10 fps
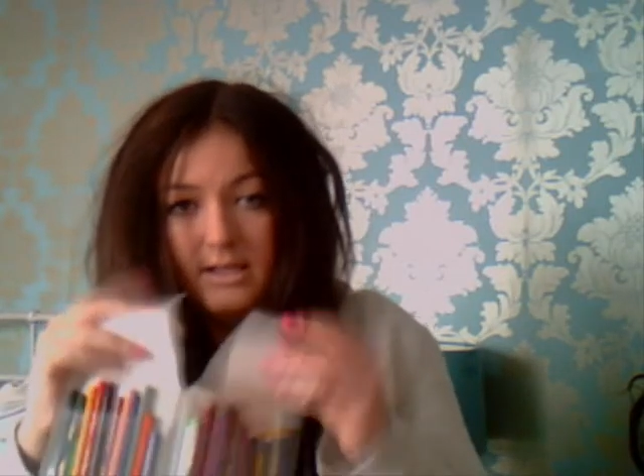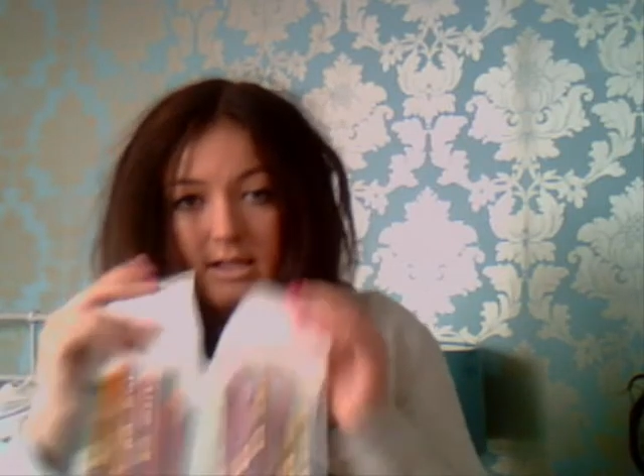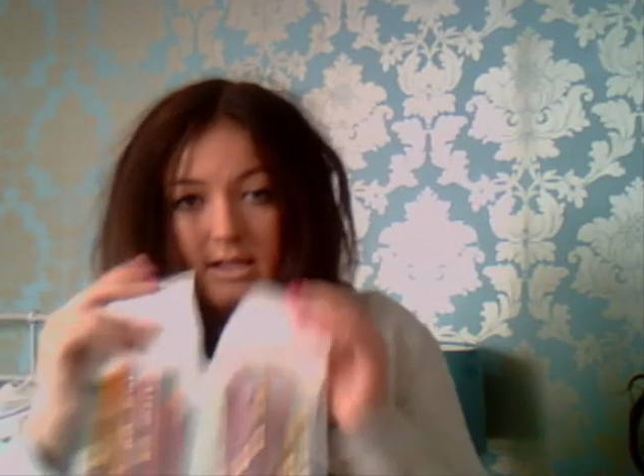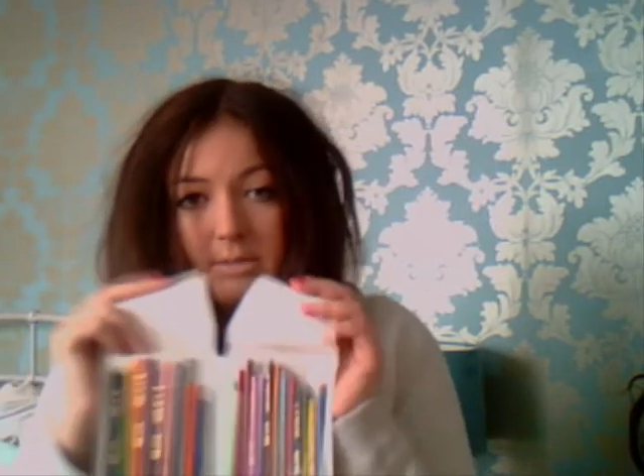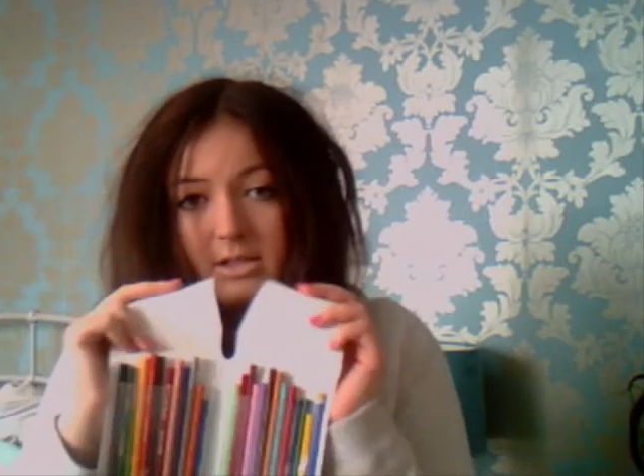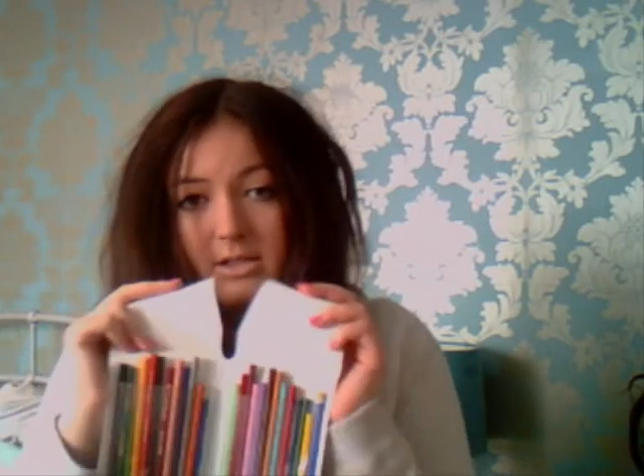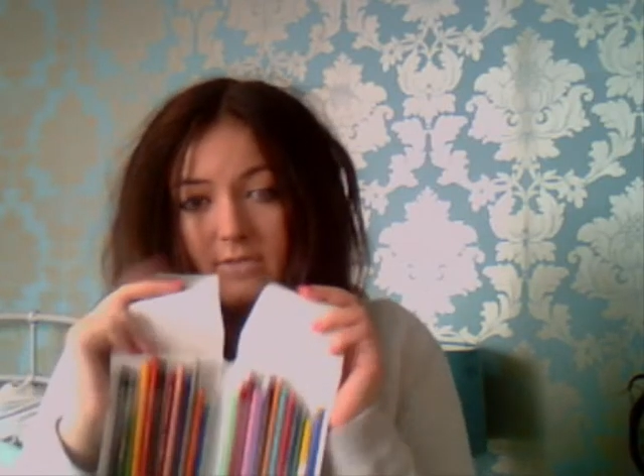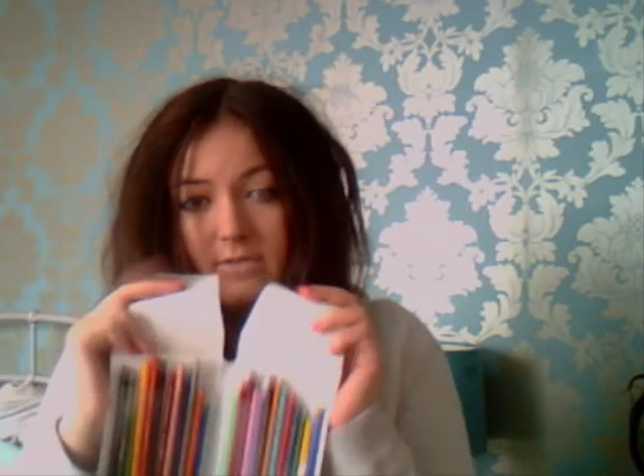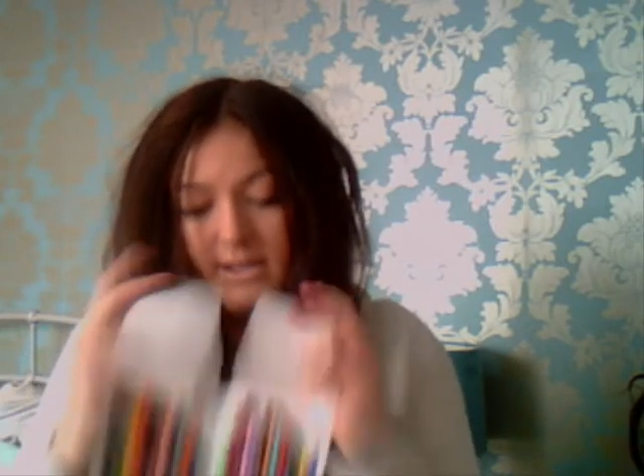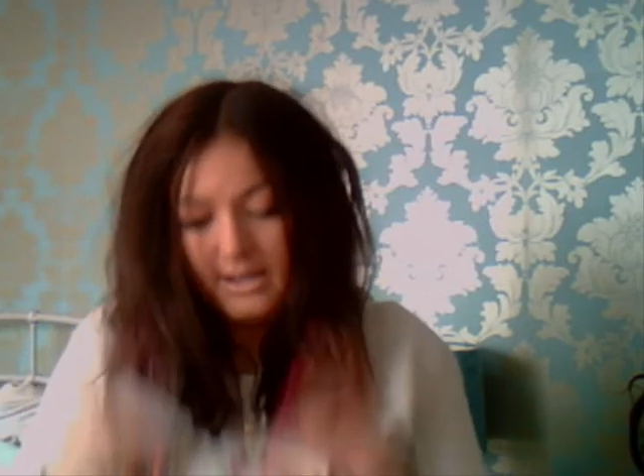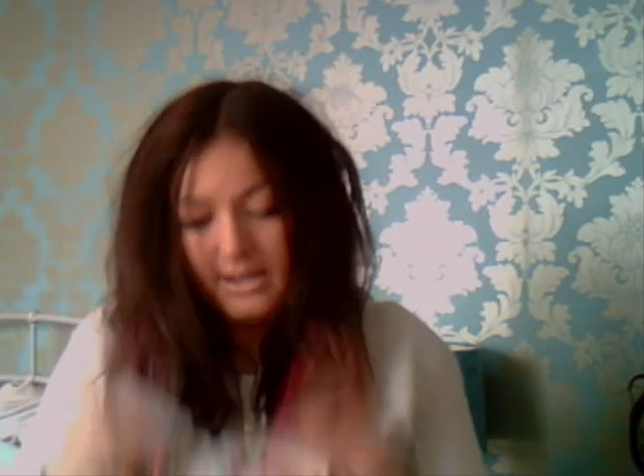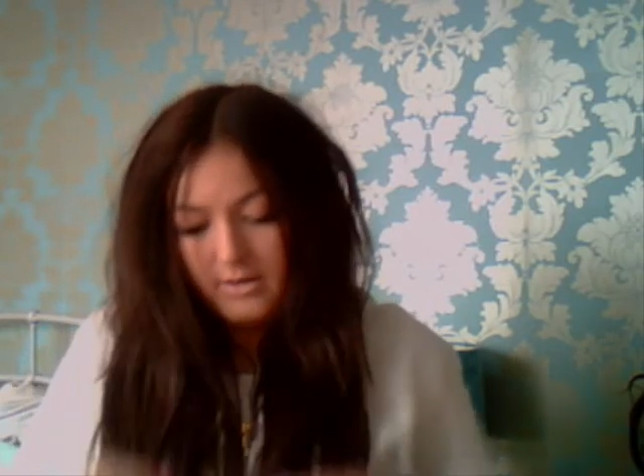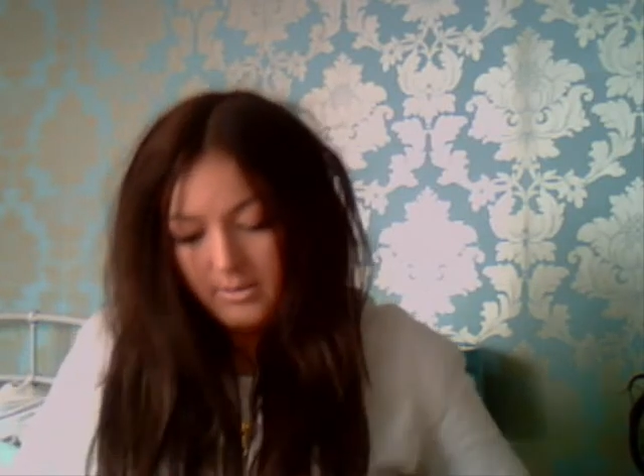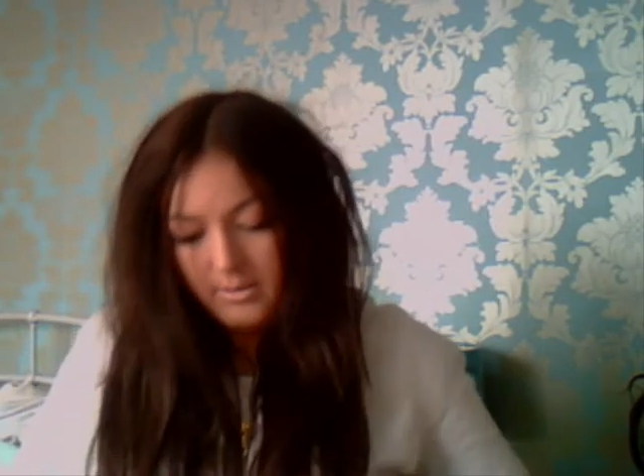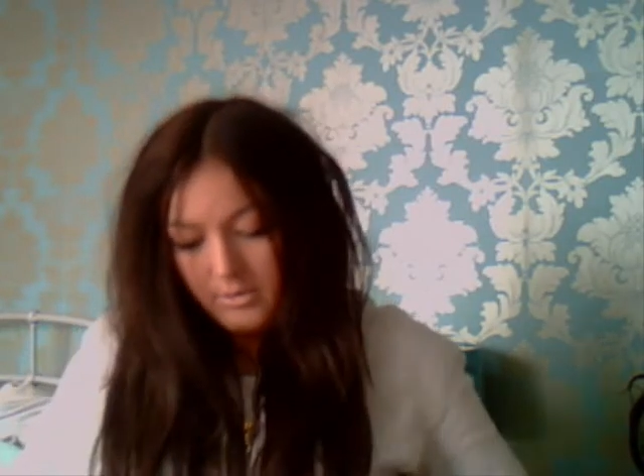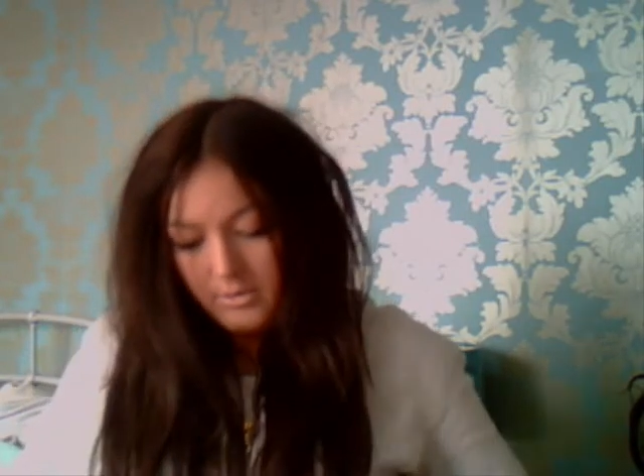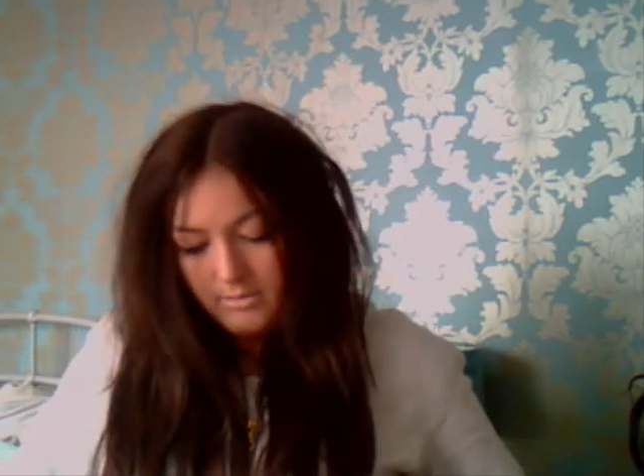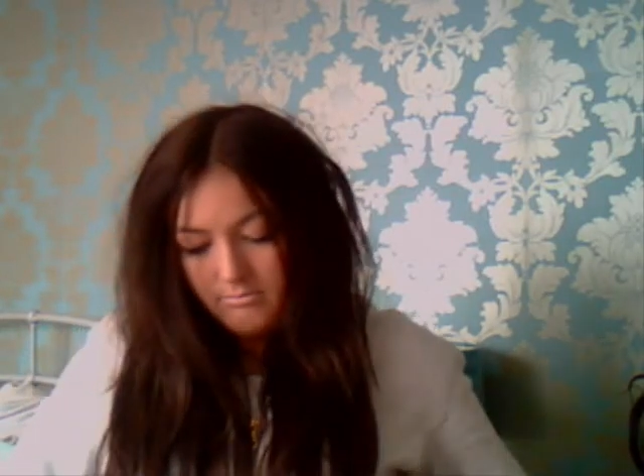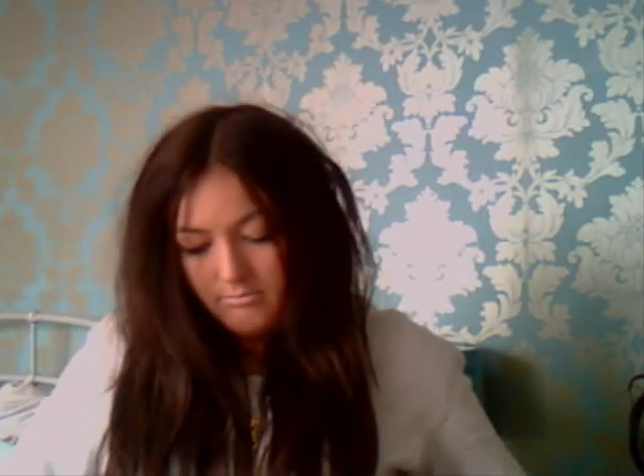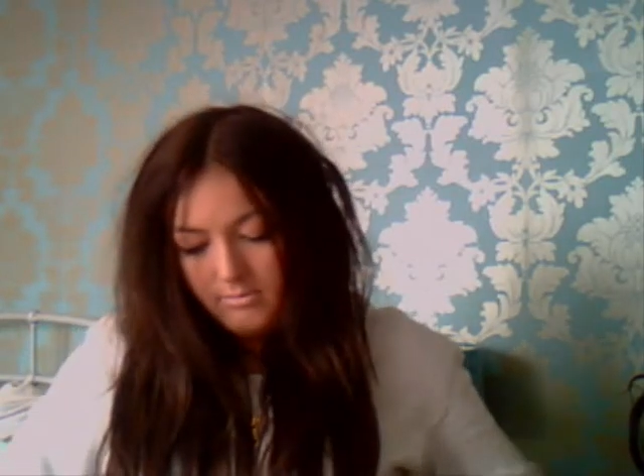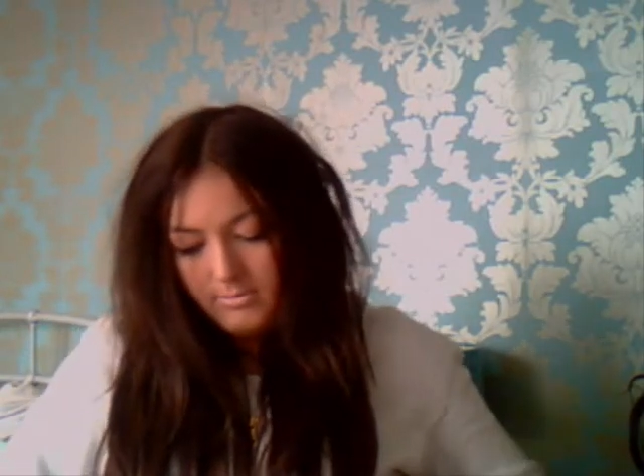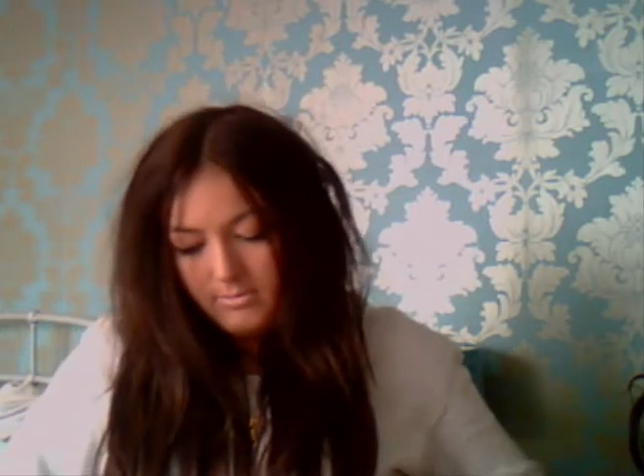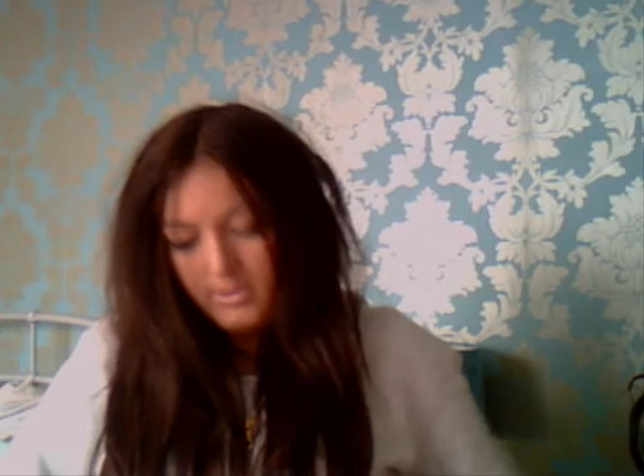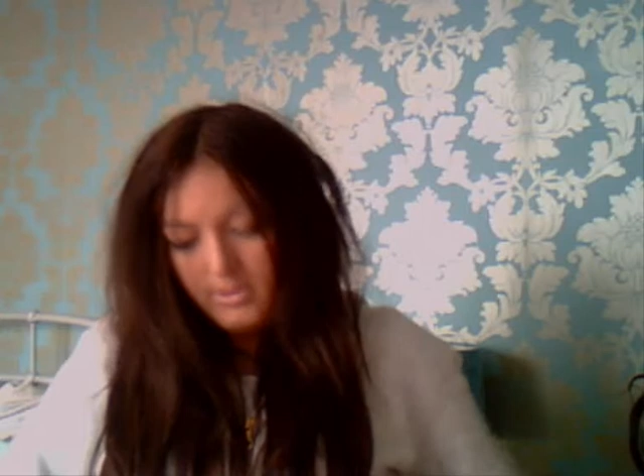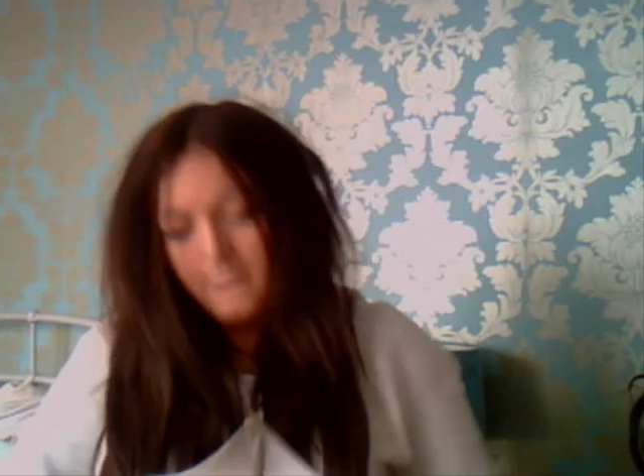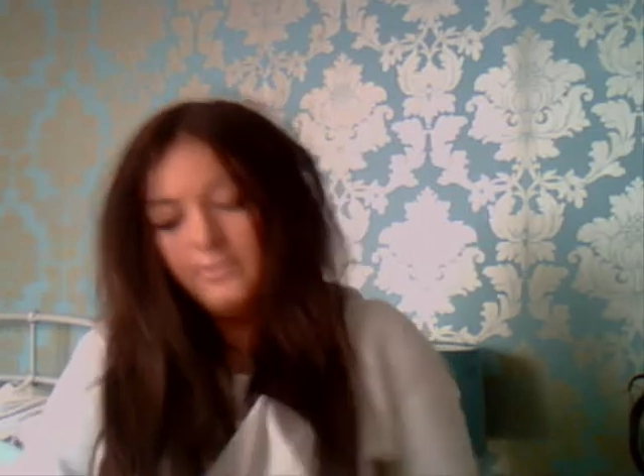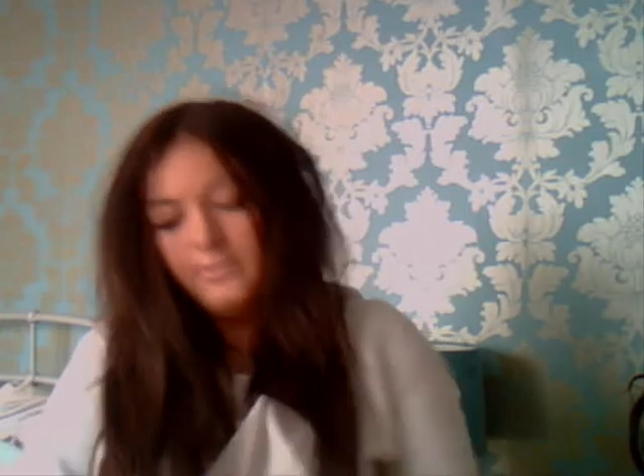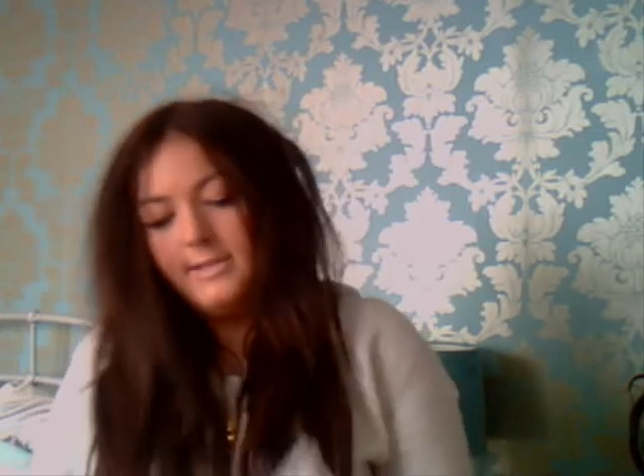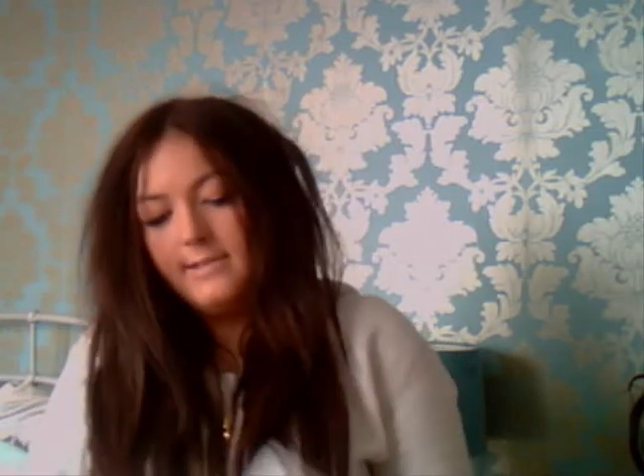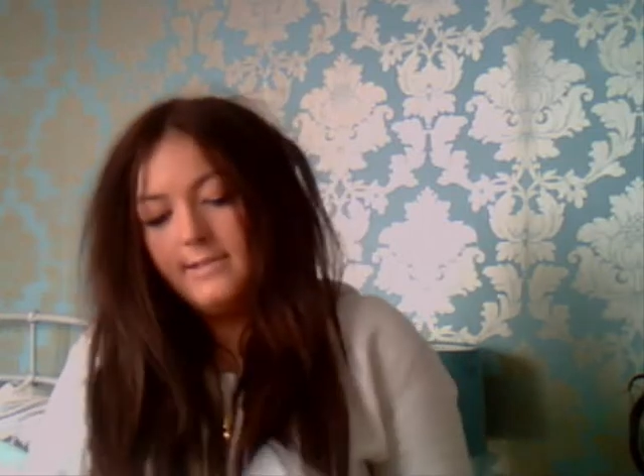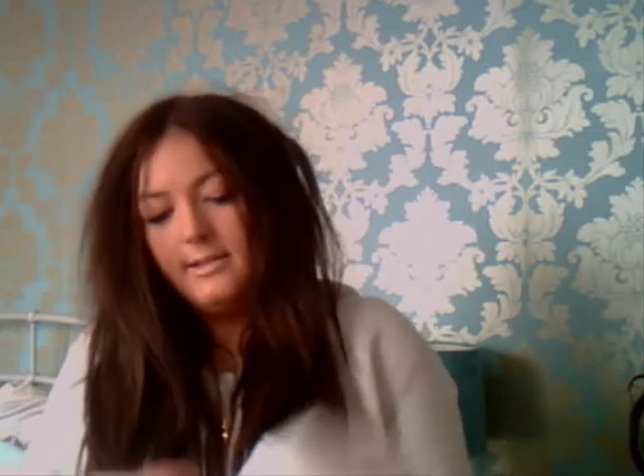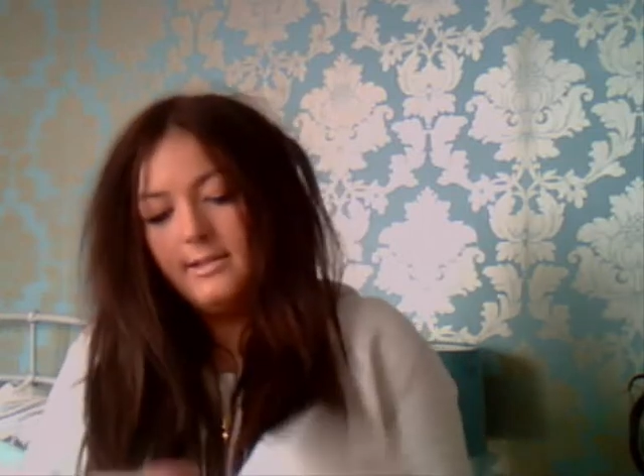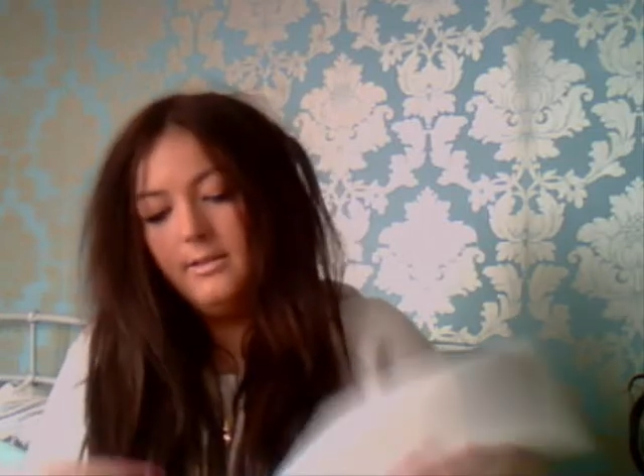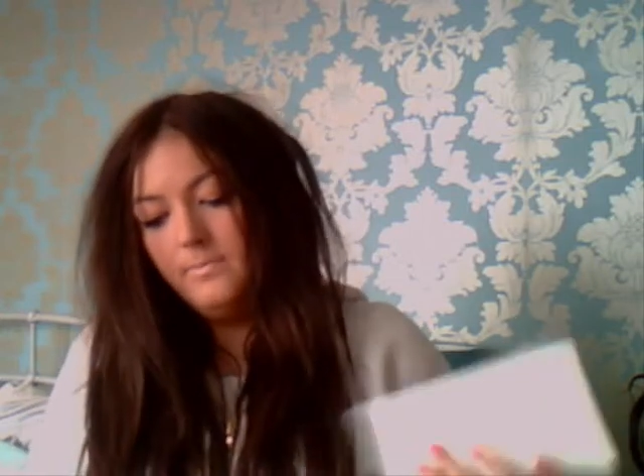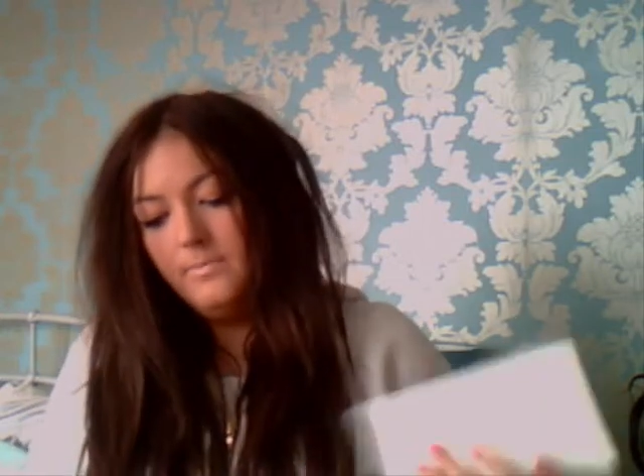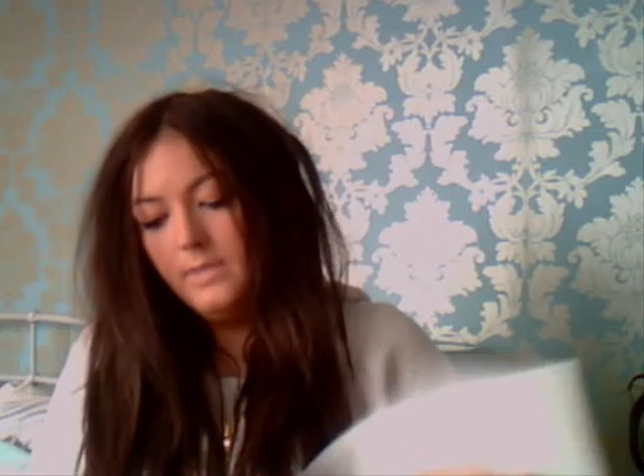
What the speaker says: Because right now I'm doing a project and I'm